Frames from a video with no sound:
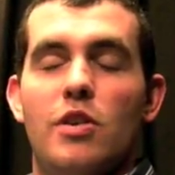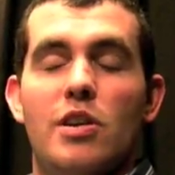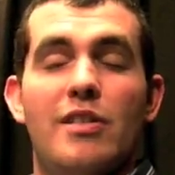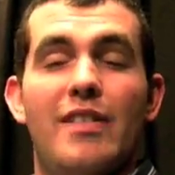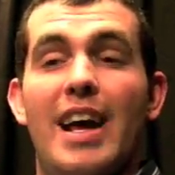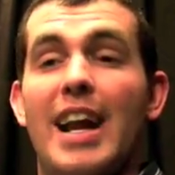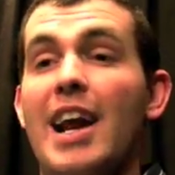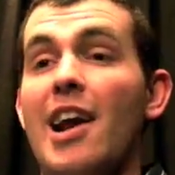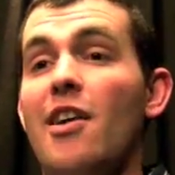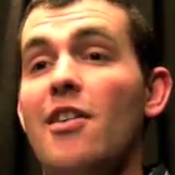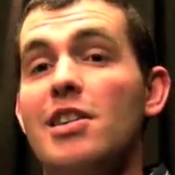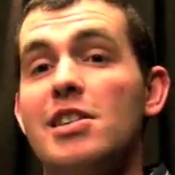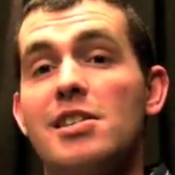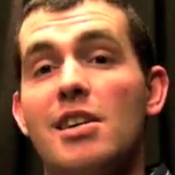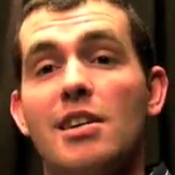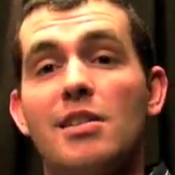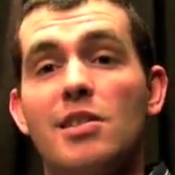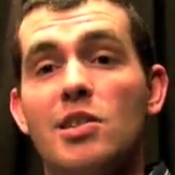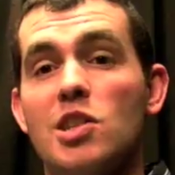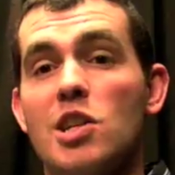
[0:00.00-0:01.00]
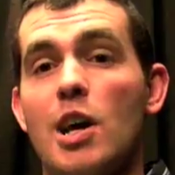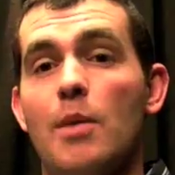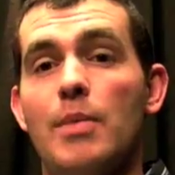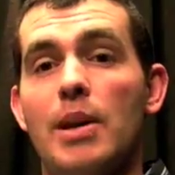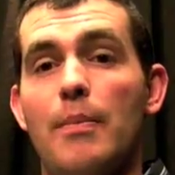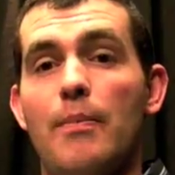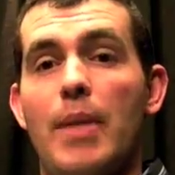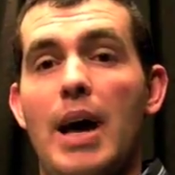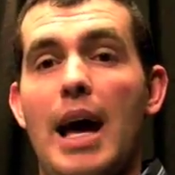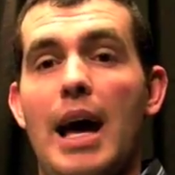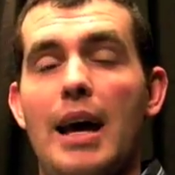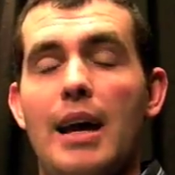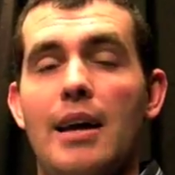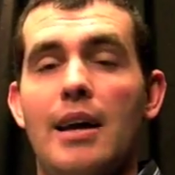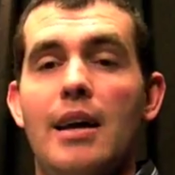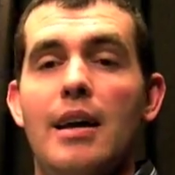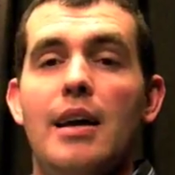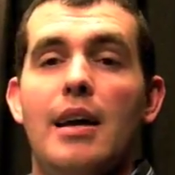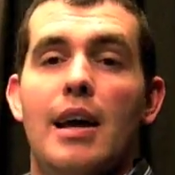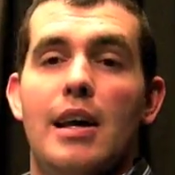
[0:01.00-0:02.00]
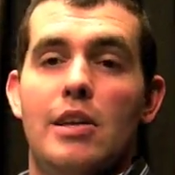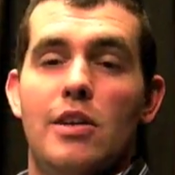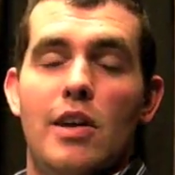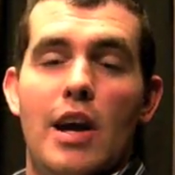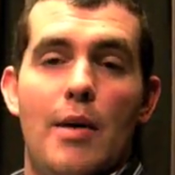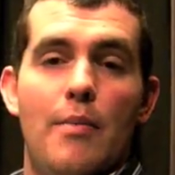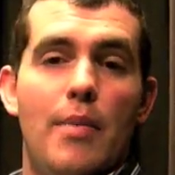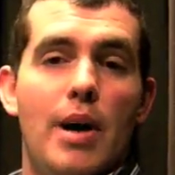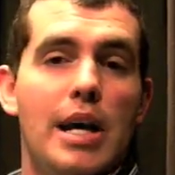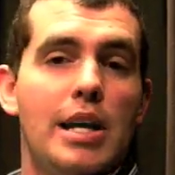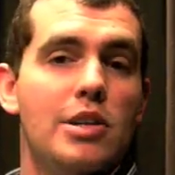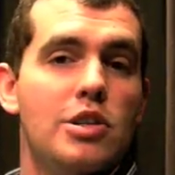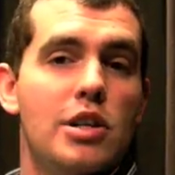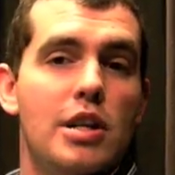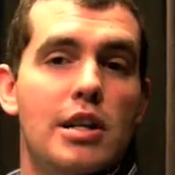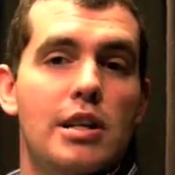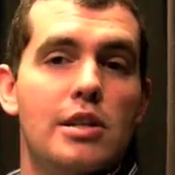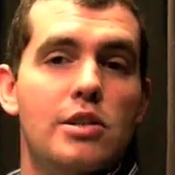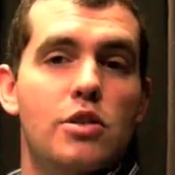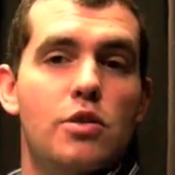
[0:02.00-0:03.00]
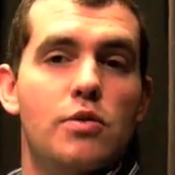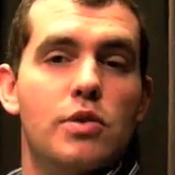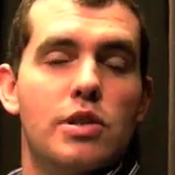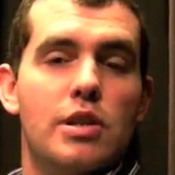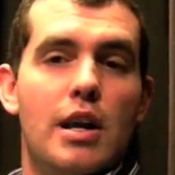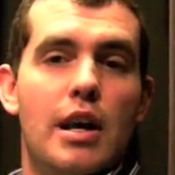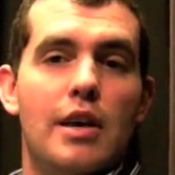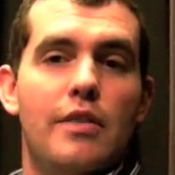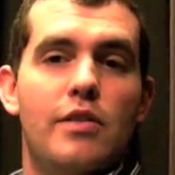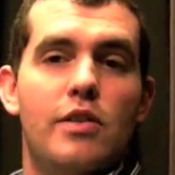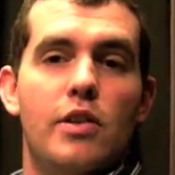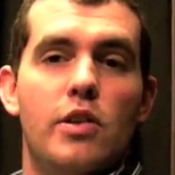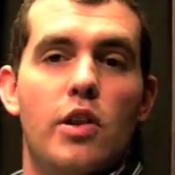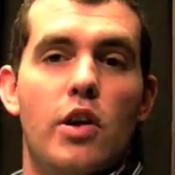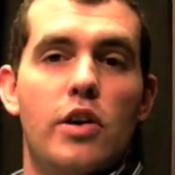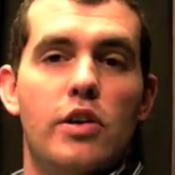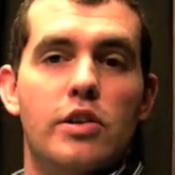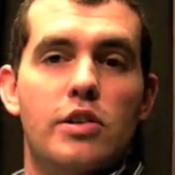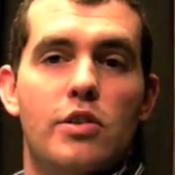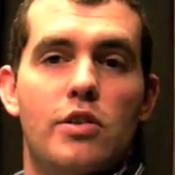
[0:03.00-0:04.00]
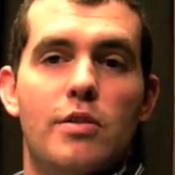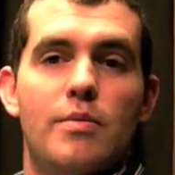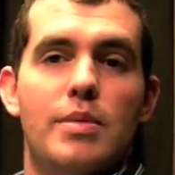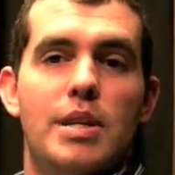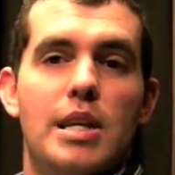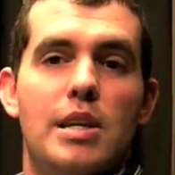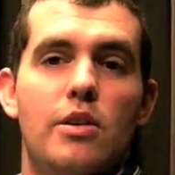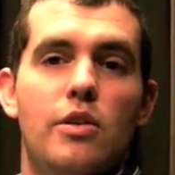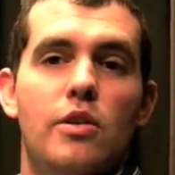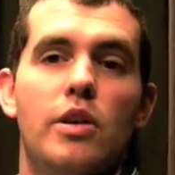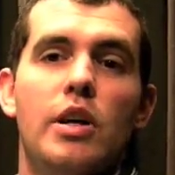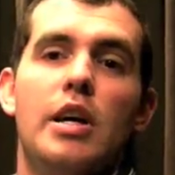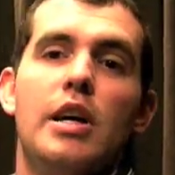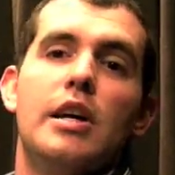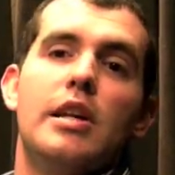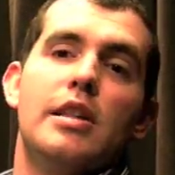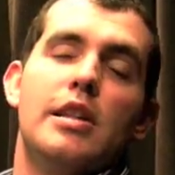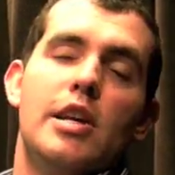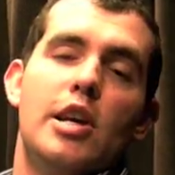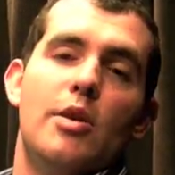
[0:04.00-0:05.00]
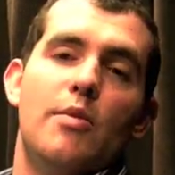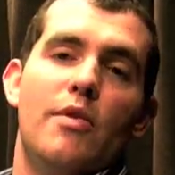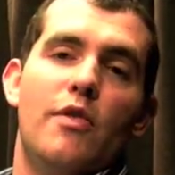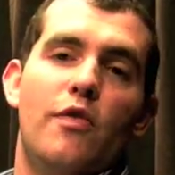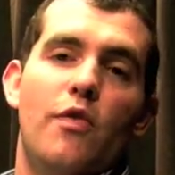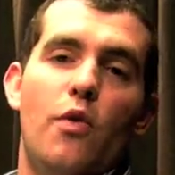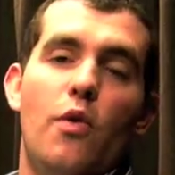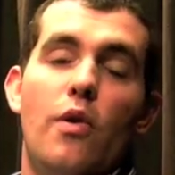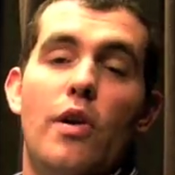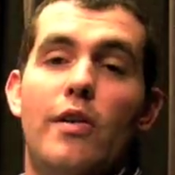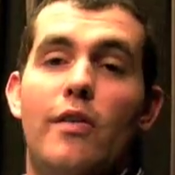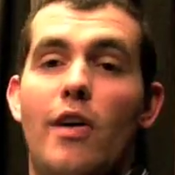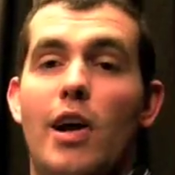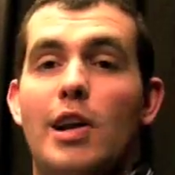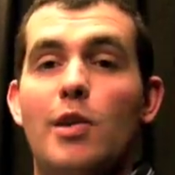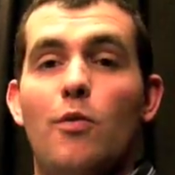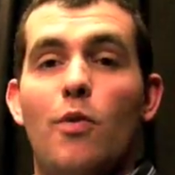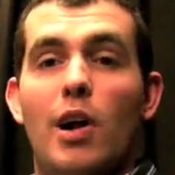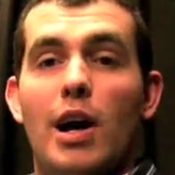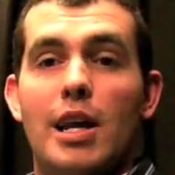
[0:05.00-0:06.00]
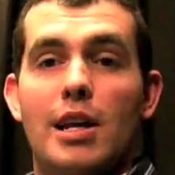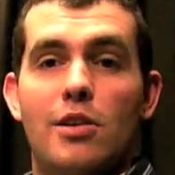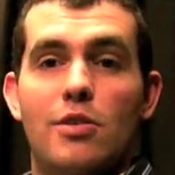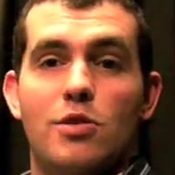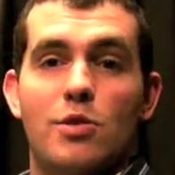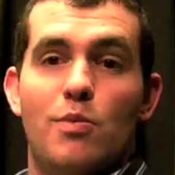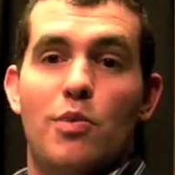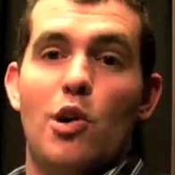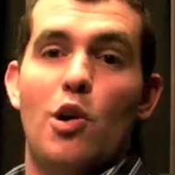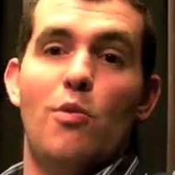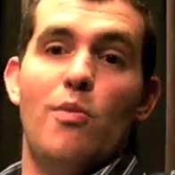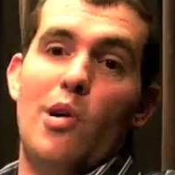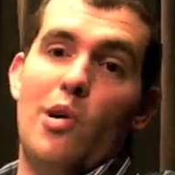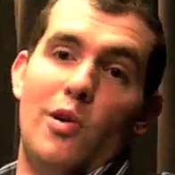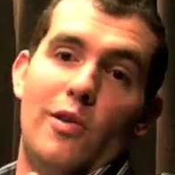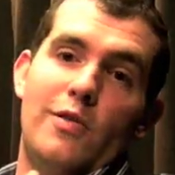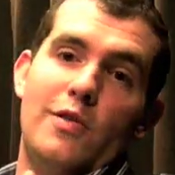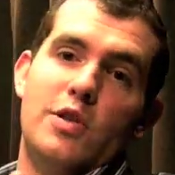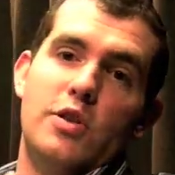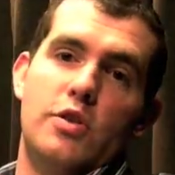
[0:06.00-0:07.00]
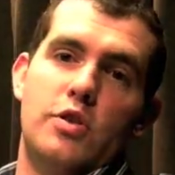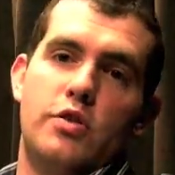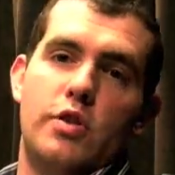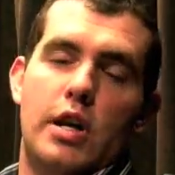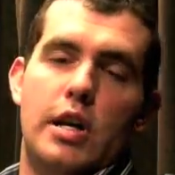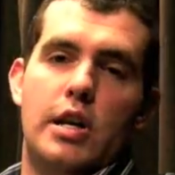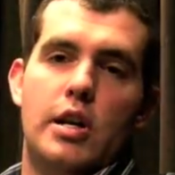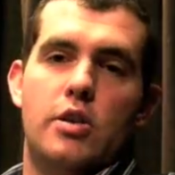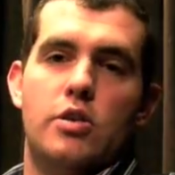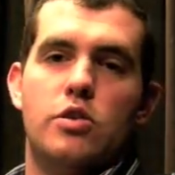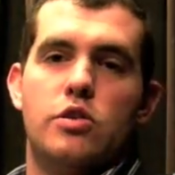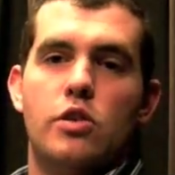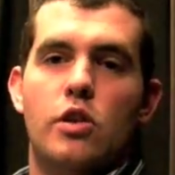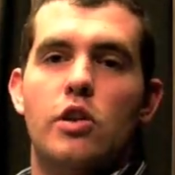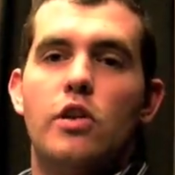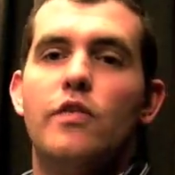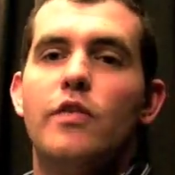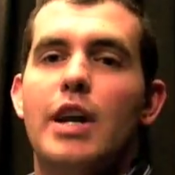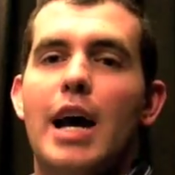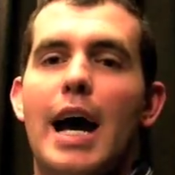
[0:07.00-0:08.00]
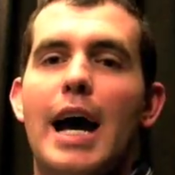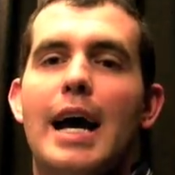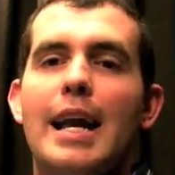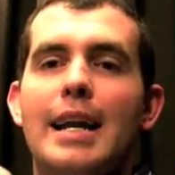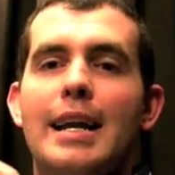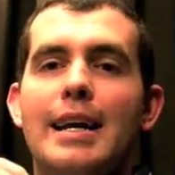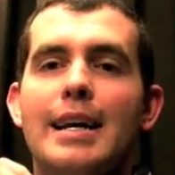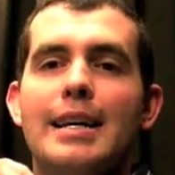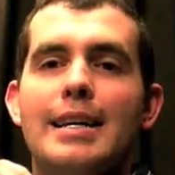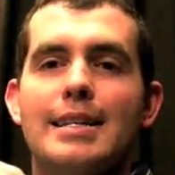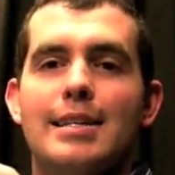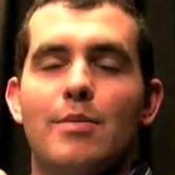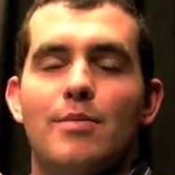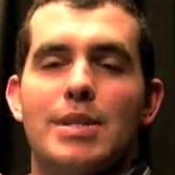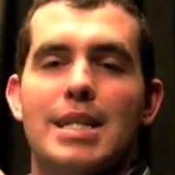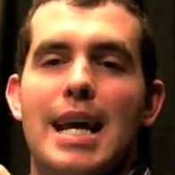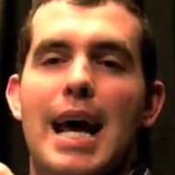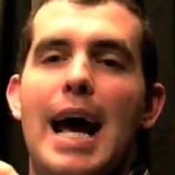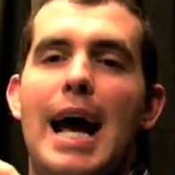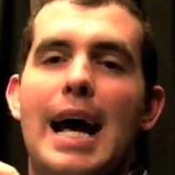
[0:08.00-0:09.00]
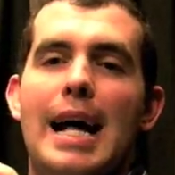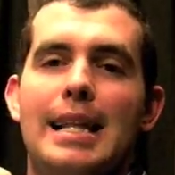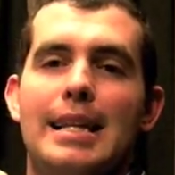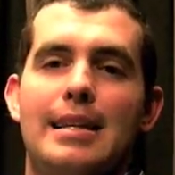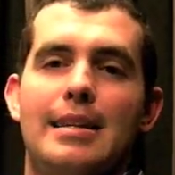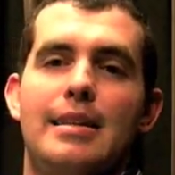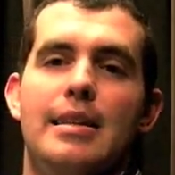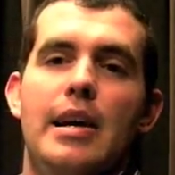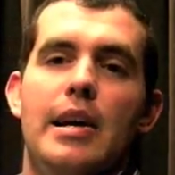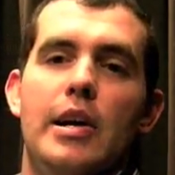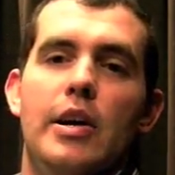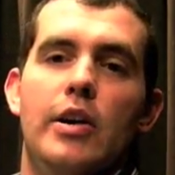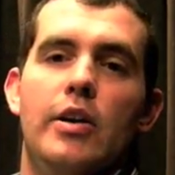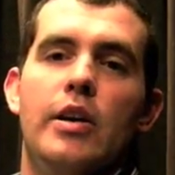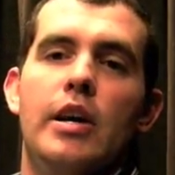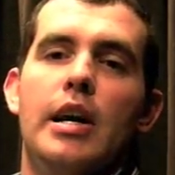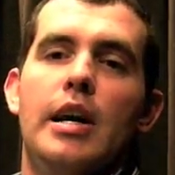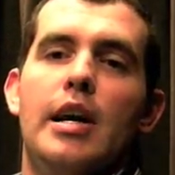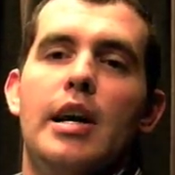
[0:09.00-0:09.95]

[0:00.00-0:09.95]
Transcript: You got Harry Douglas coming back, and you got Mike Jenkins, who was signed to a long-term deal the year before, and Roddy White, who's a Pro Bowler for 2 straight years. So you've got some talent there.